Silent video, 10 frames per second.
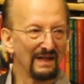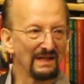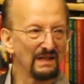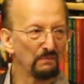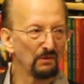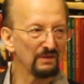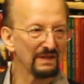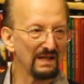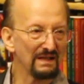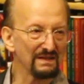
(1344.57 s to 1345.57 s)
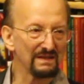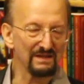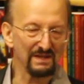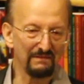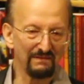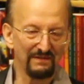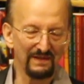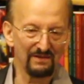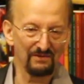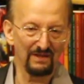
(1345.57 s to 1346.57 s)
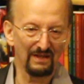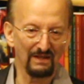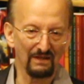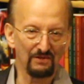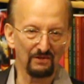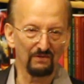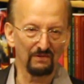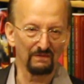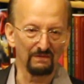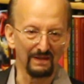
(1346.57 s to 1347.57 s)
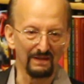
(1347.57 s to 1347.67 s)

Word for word: And he pulled out some of his genealogical